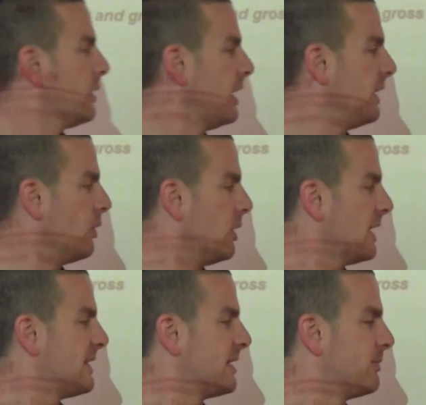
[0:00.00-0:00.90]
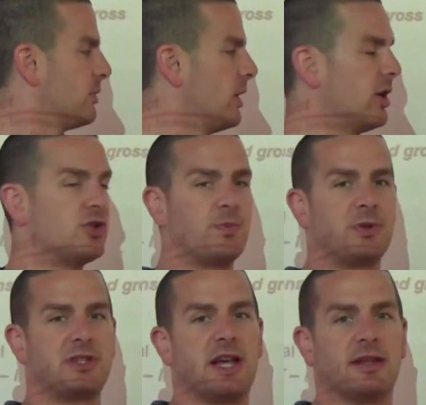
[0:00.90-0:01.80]
It all adds up to
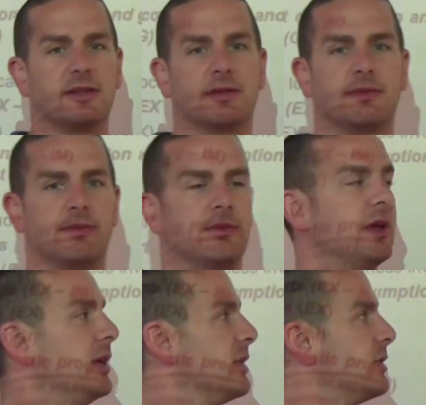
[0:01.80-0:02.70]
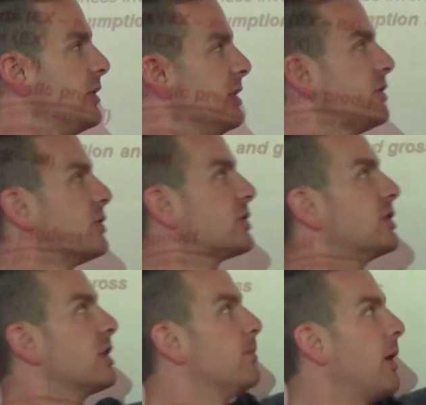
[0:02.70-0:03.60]
100%. So these are just
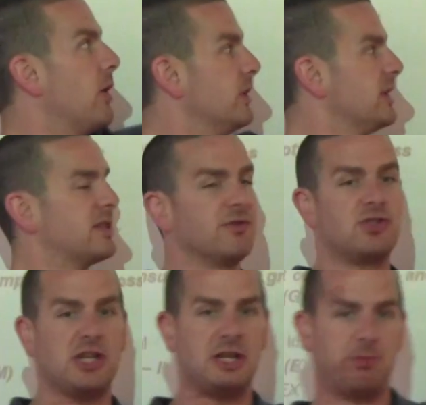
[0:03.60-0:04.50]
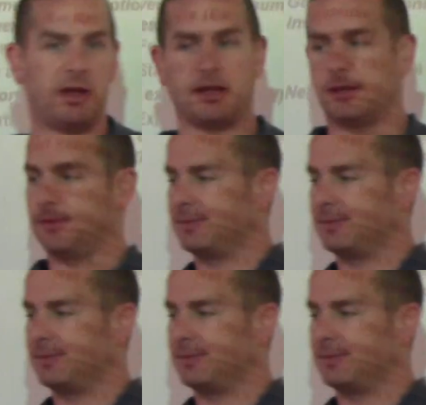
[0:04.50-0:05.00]
the components of GDP.